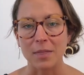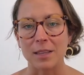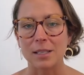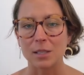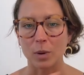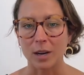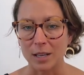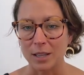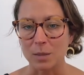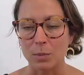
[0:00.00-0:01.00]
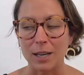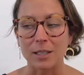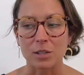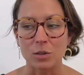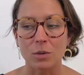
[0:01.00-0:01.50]
And this is where in this
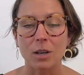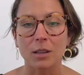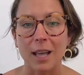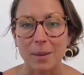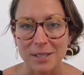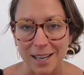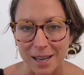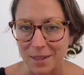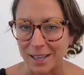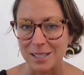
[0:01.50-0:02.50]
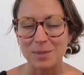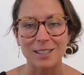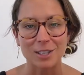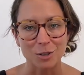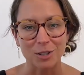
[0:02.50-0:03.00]
practice you collapse timelines,
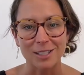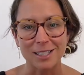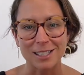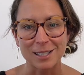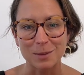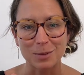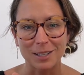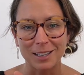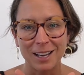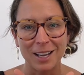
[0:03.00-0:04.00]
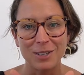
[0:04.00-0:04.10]
because the shortest distance between